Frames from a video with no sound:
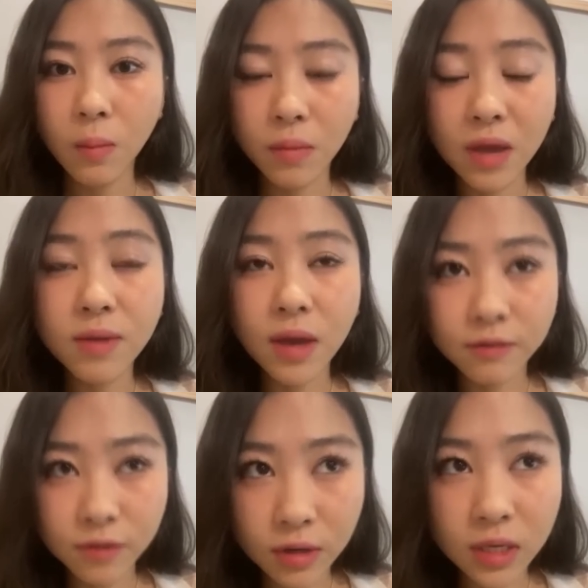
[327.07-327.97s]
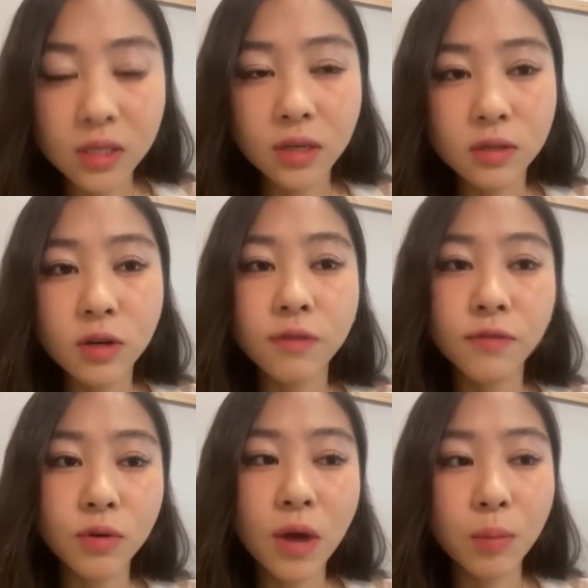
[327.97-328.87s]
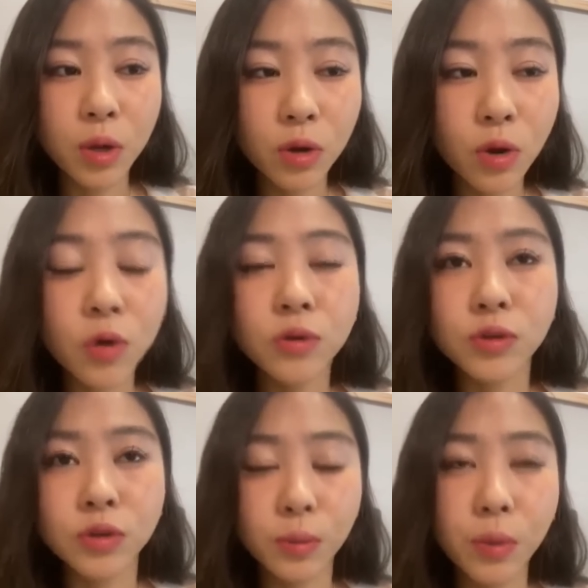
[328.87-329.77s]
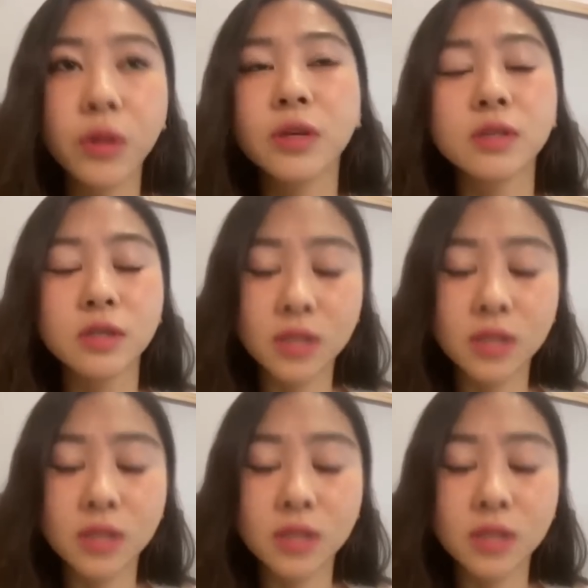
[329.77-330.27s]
Maybe after this interview, I'm going to go to the police